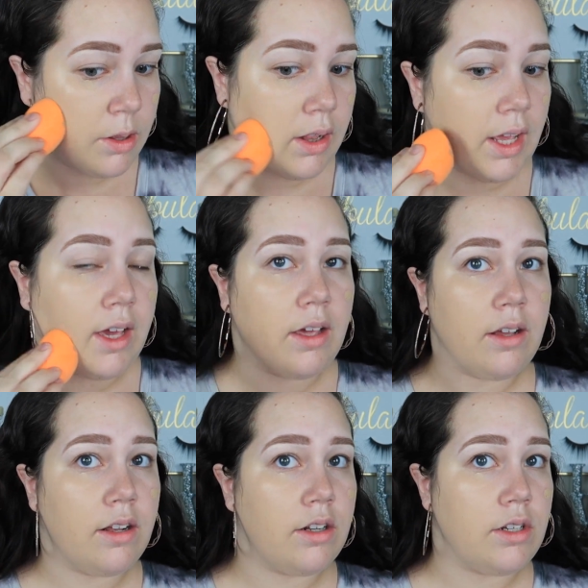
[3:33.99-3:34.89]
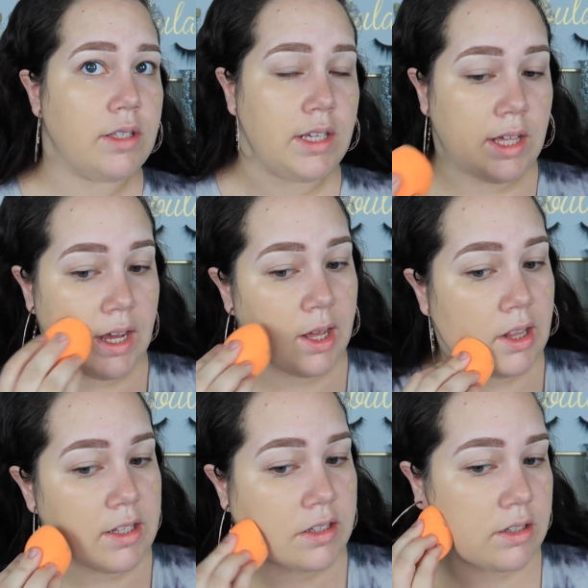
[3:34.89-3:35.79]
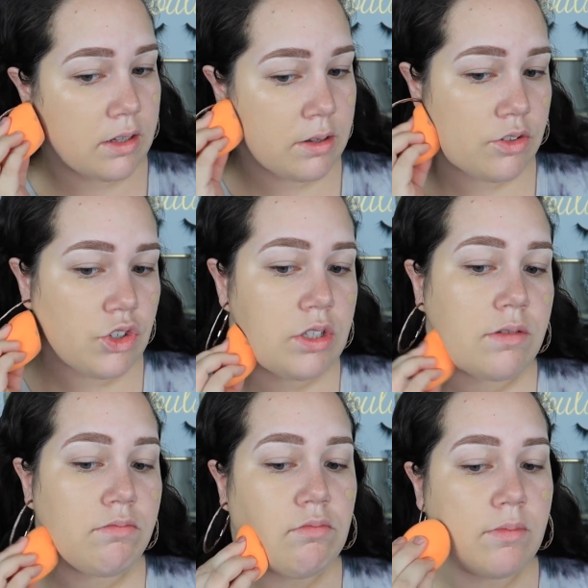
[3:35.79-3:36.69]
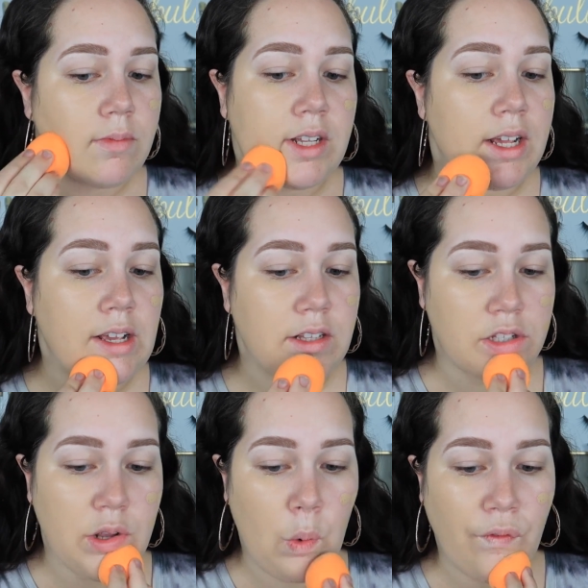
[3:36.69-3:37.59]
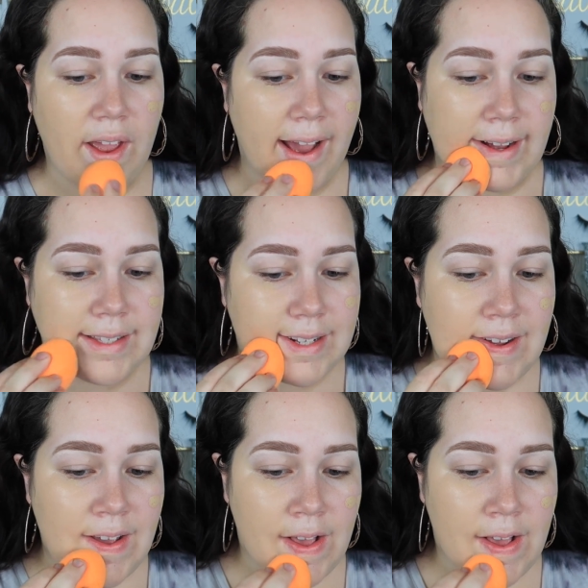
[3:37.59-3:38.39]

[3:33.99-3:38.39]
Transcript: Like, you see that? That's just, but it's so fast.